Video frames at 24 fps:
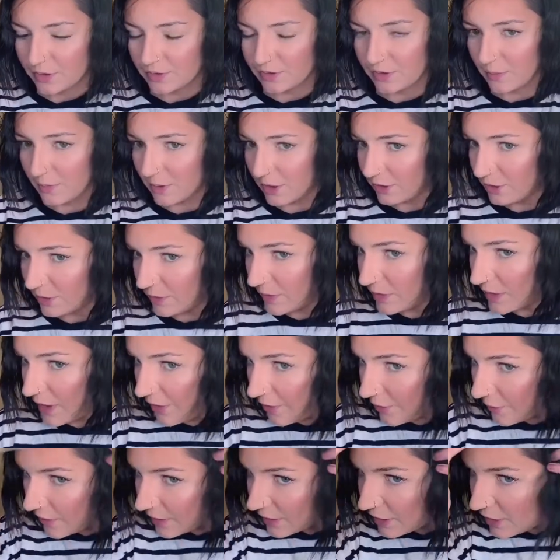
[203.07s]
So I'm going to do
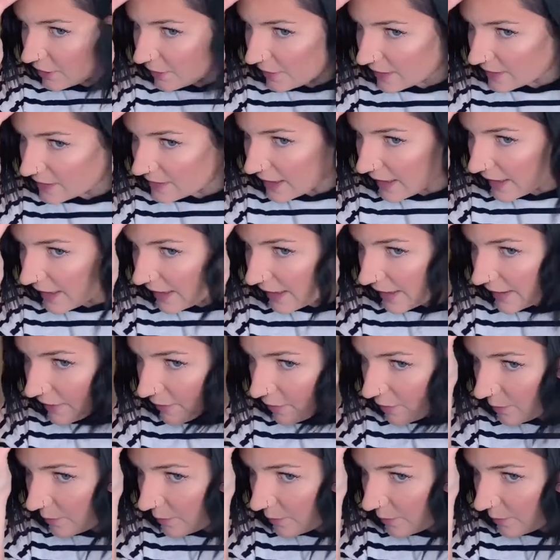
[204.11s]
another one going diagonal